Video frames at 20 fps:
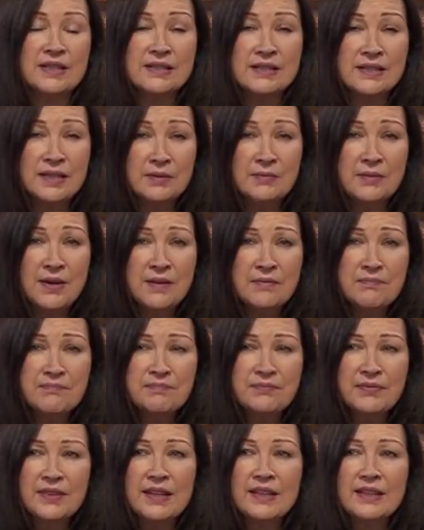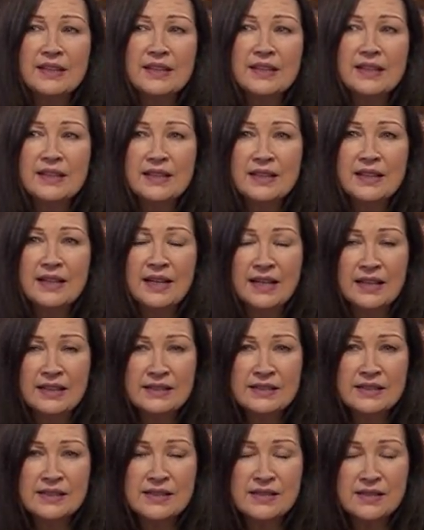eczema,
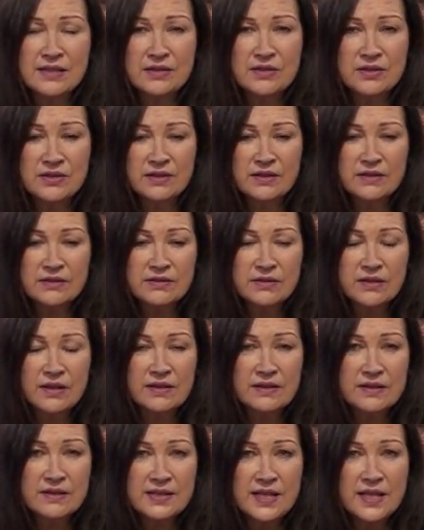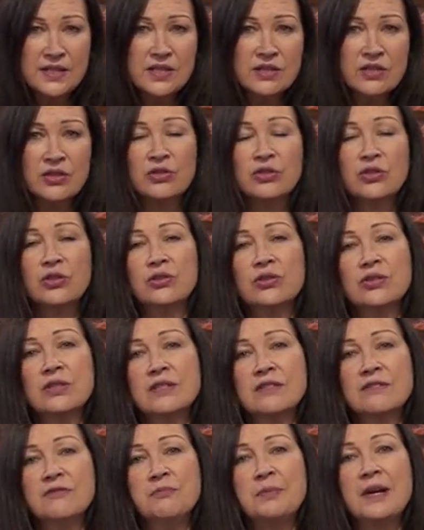and this set us on a
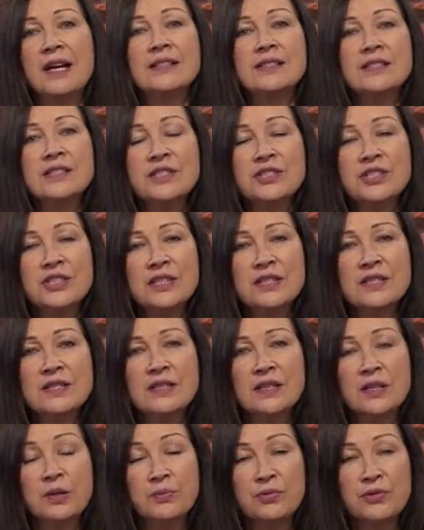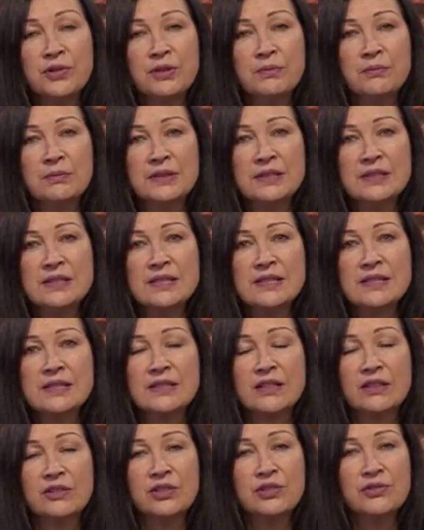course of bandages and appointments
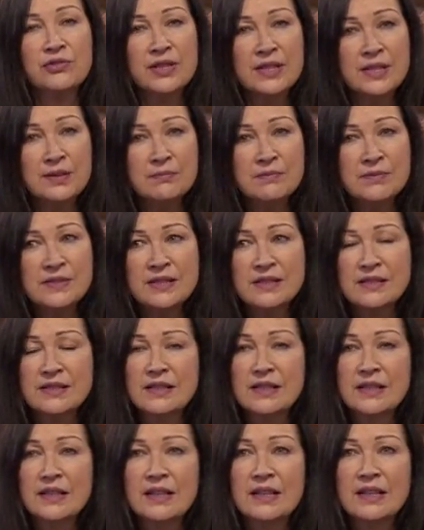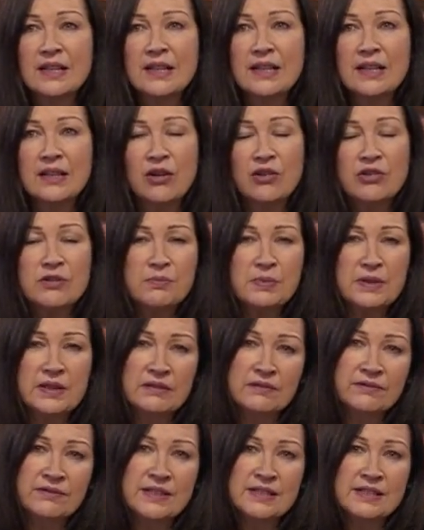and creams and
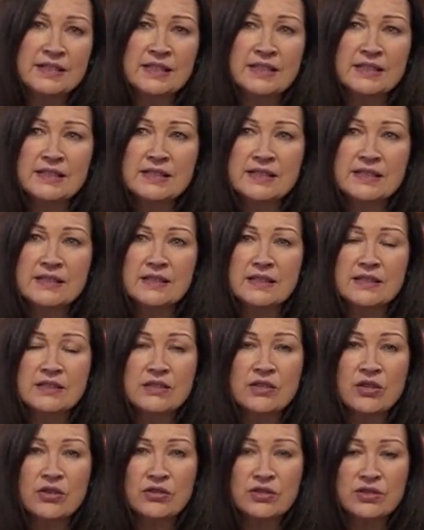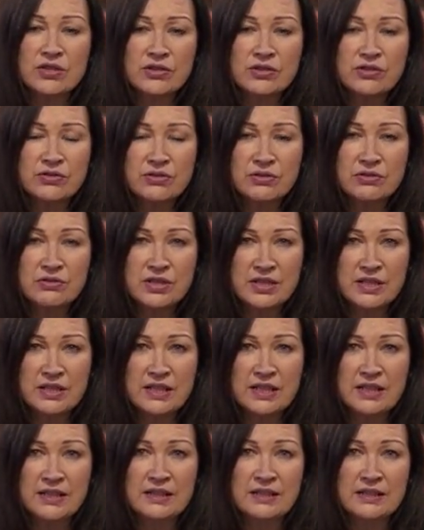hospital visits and doctor
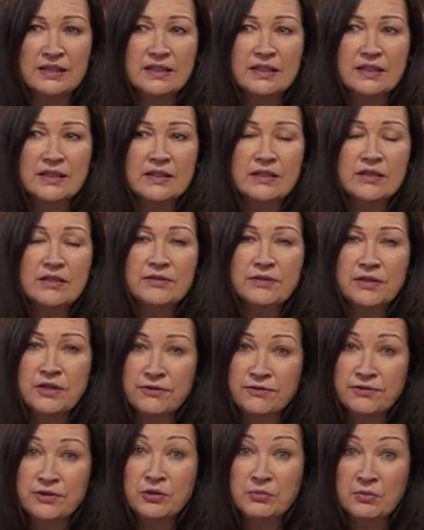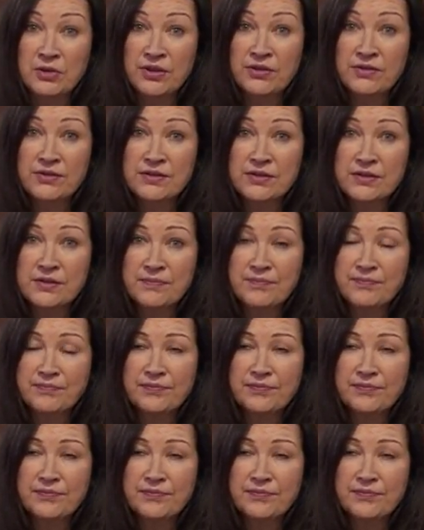scrutiny for a few months.